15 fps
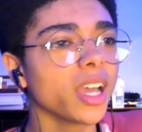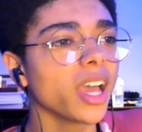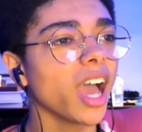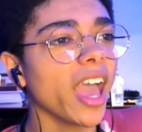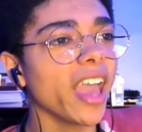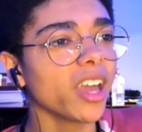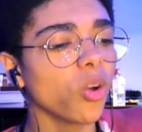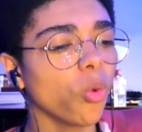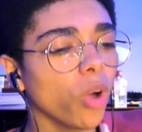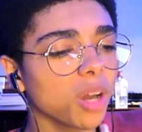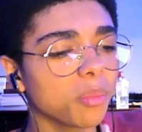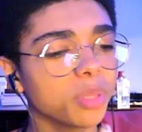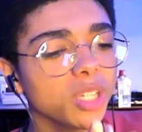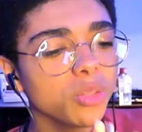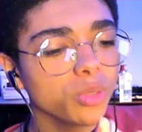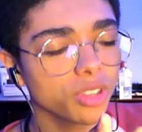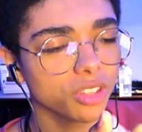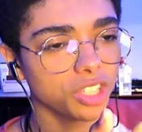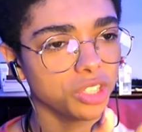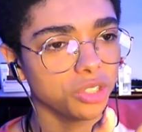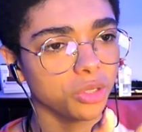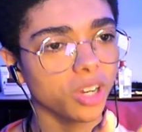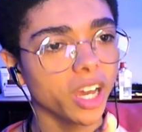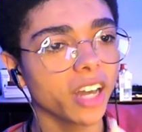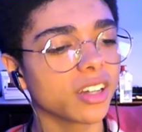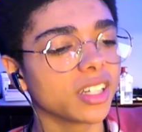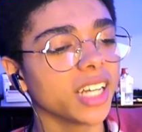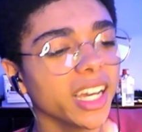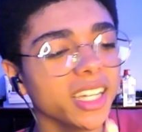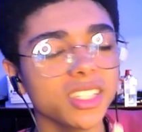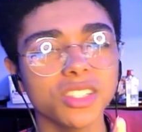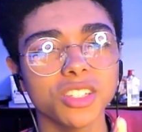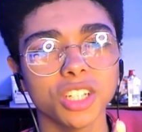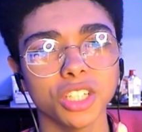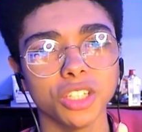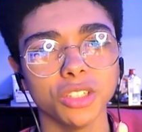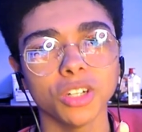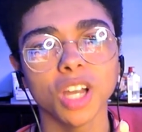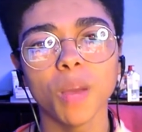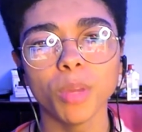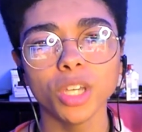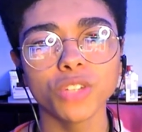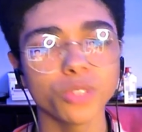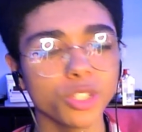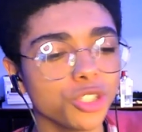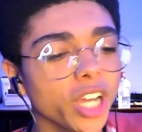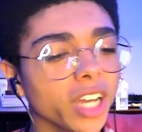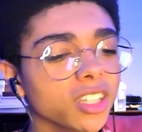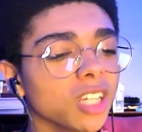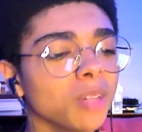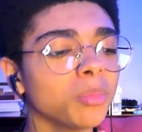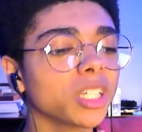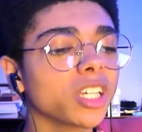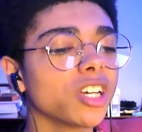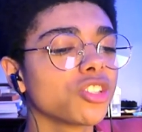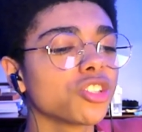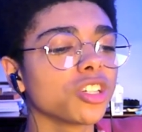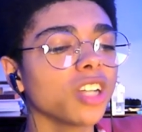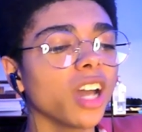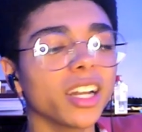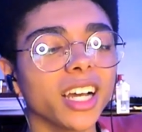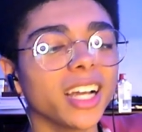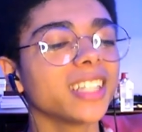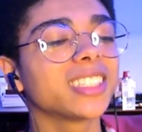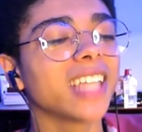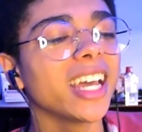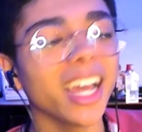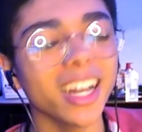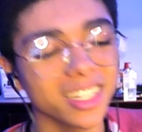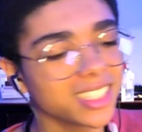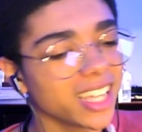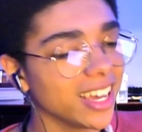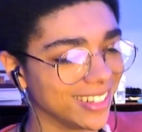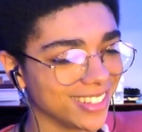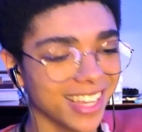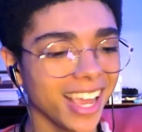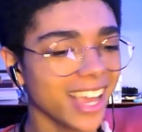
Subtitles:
and want to be with you, and are nice to you, but you reject them because they're not 10 out of 10s,